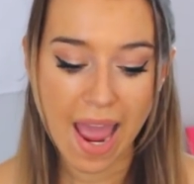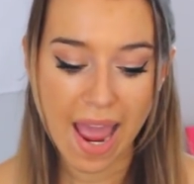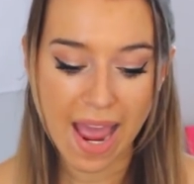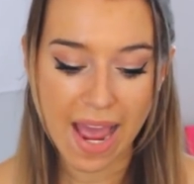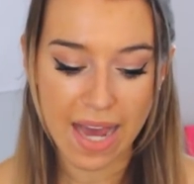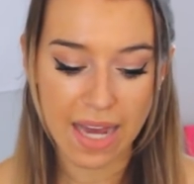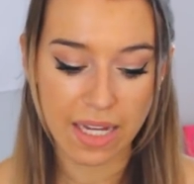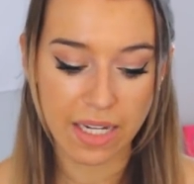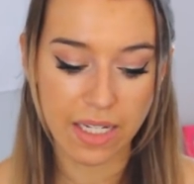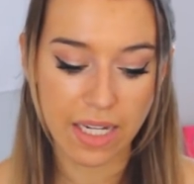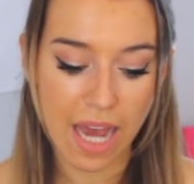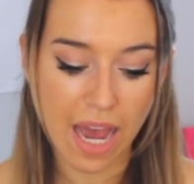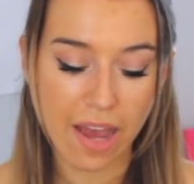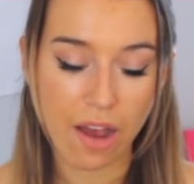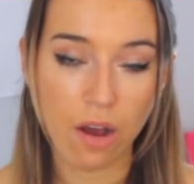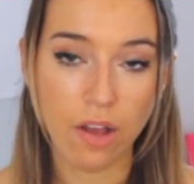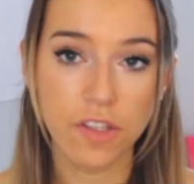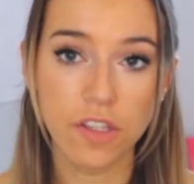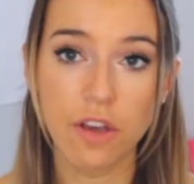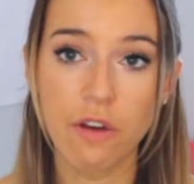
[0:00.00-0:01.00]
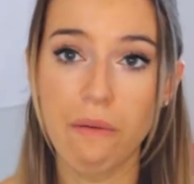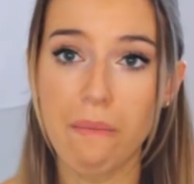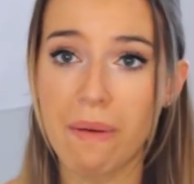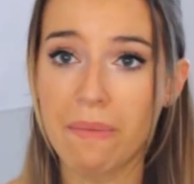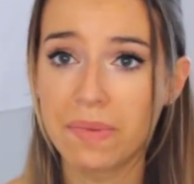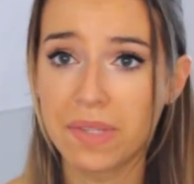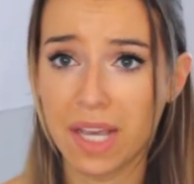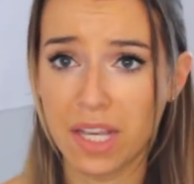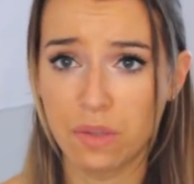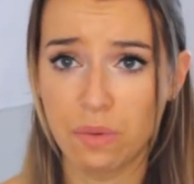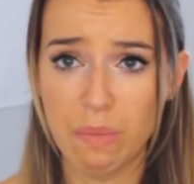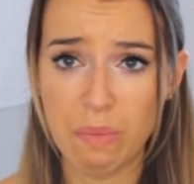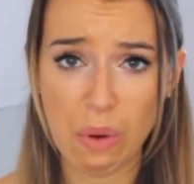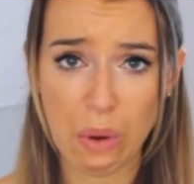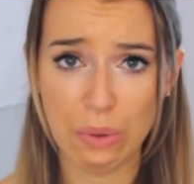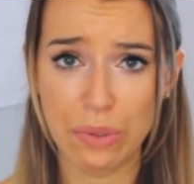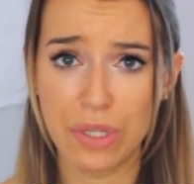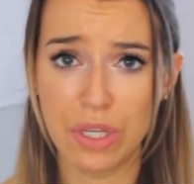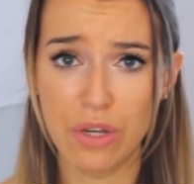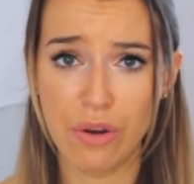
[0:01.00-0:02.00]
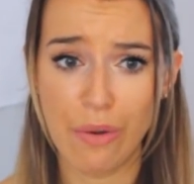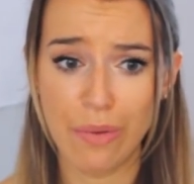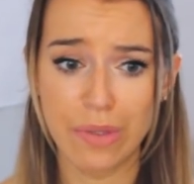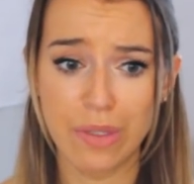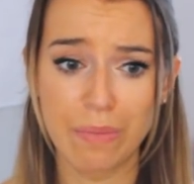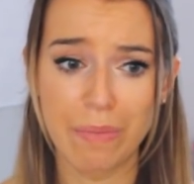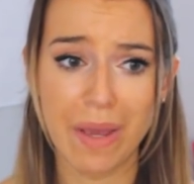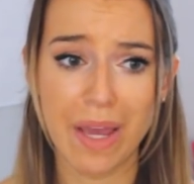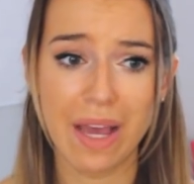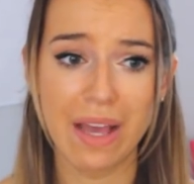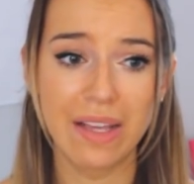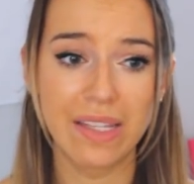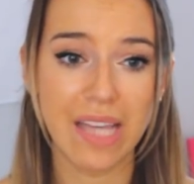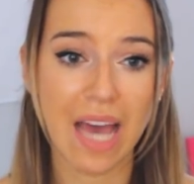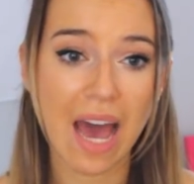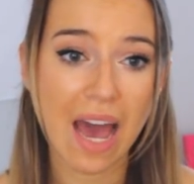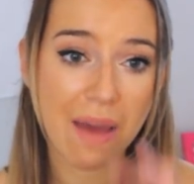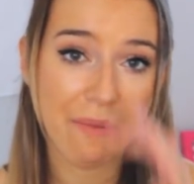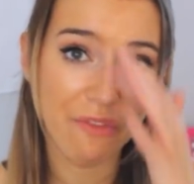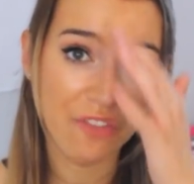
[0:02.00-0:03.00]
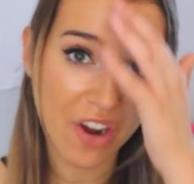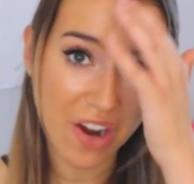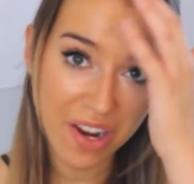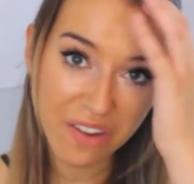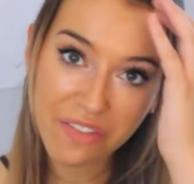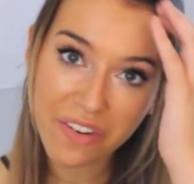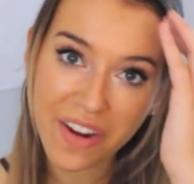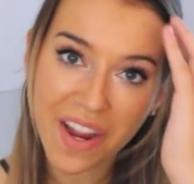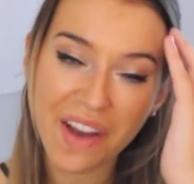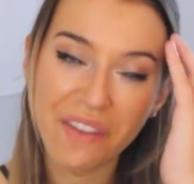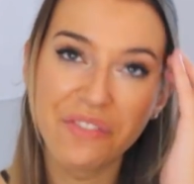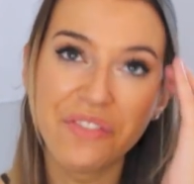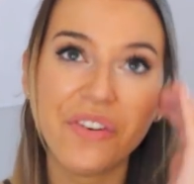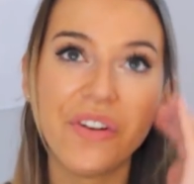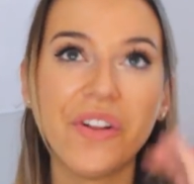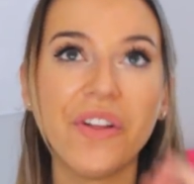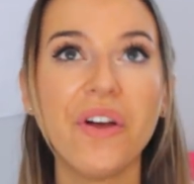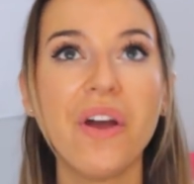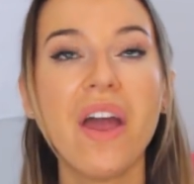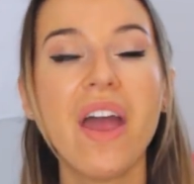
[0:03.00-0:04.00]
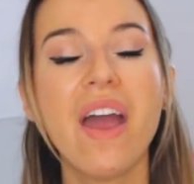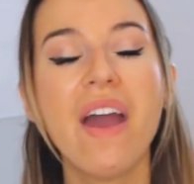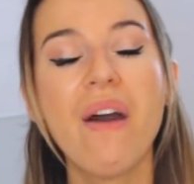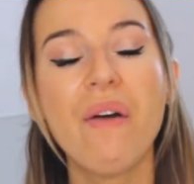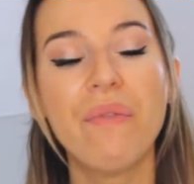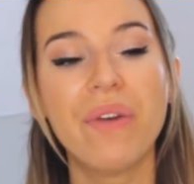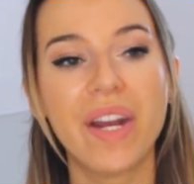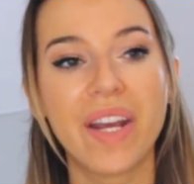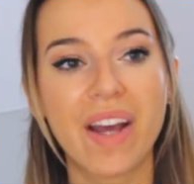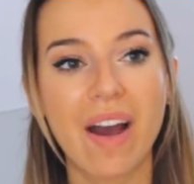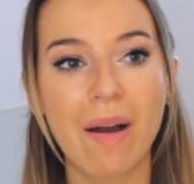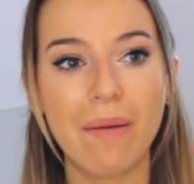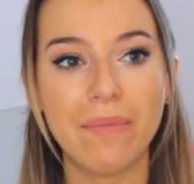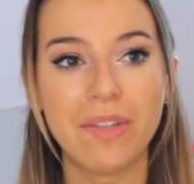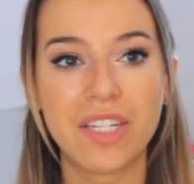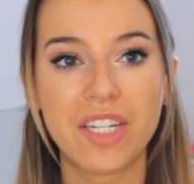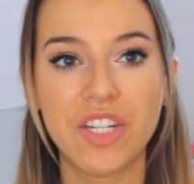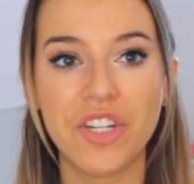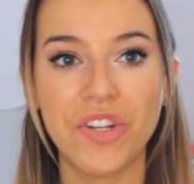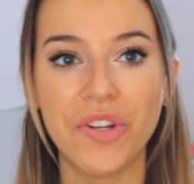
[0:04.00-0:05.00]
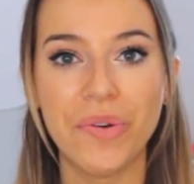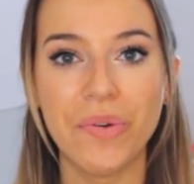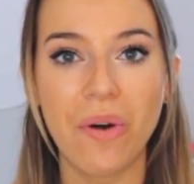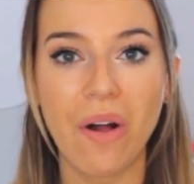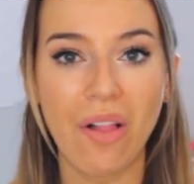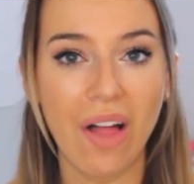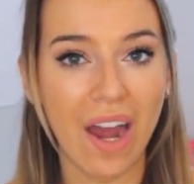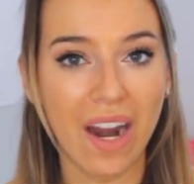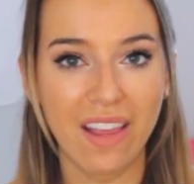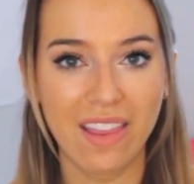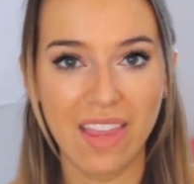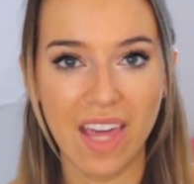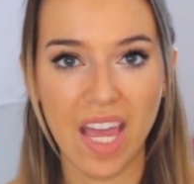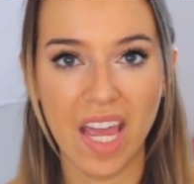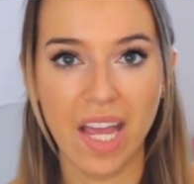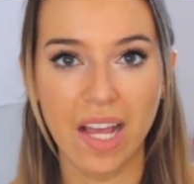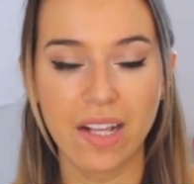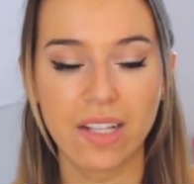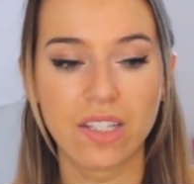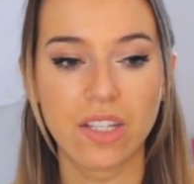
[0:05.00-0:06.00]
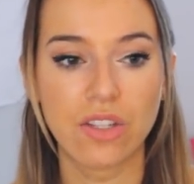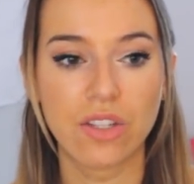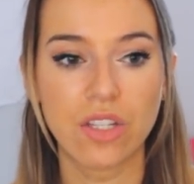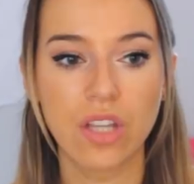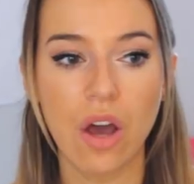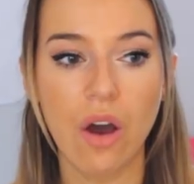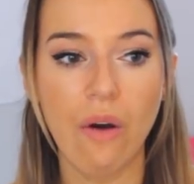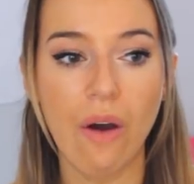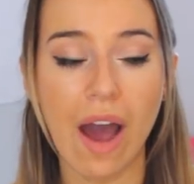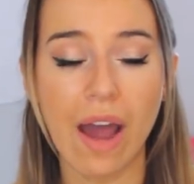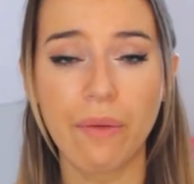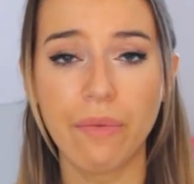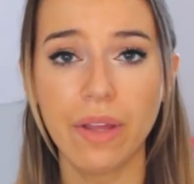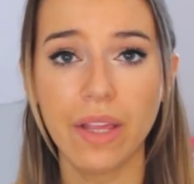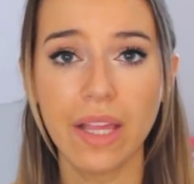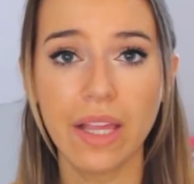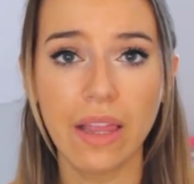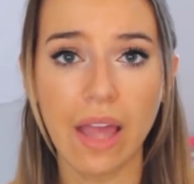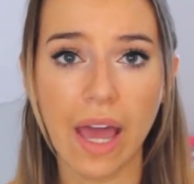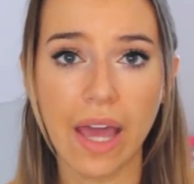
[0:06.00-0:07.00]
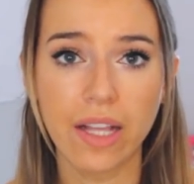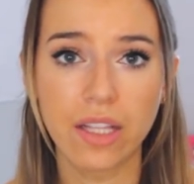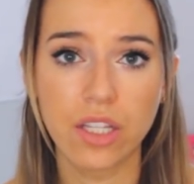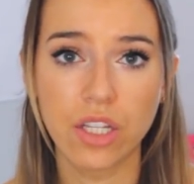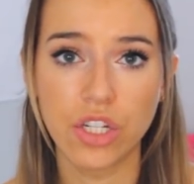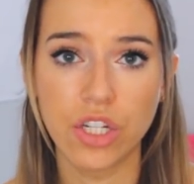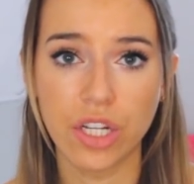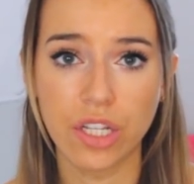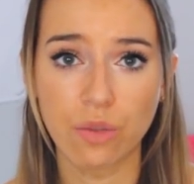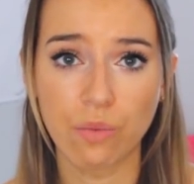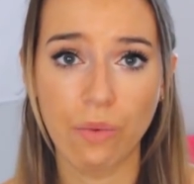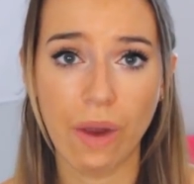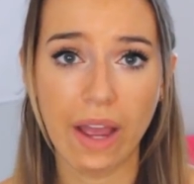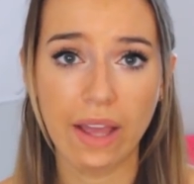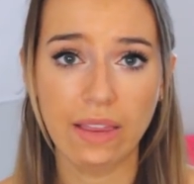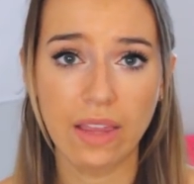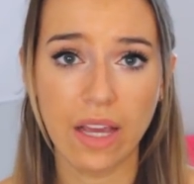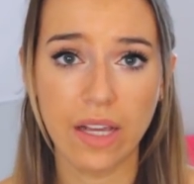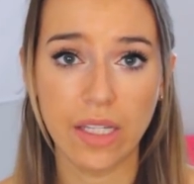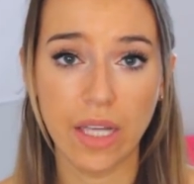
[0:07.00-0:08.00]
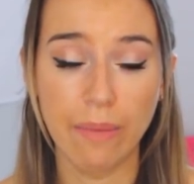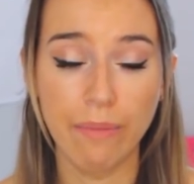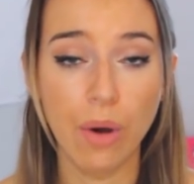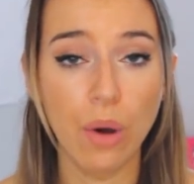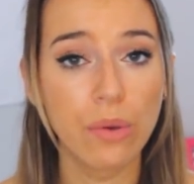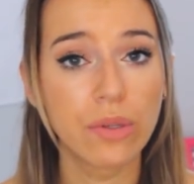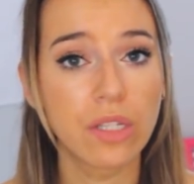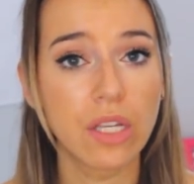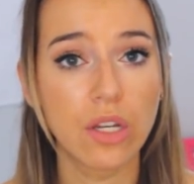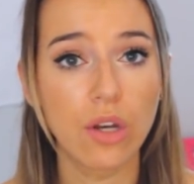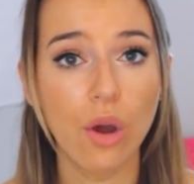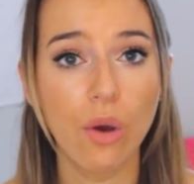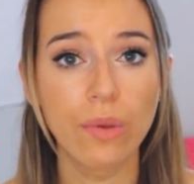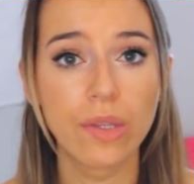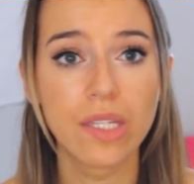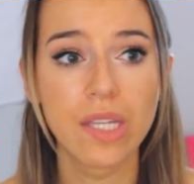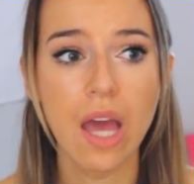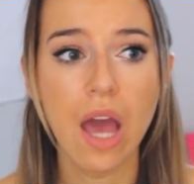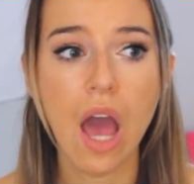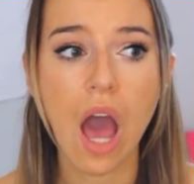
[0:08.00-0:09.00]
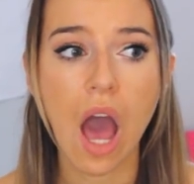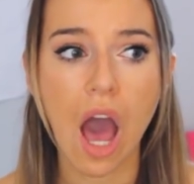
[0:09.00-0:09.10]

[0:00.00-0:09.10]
And I also am obsessed with post-it notes because I'm very forgetful when it comes to a lot of things, so I really like to just write things on post-it notes.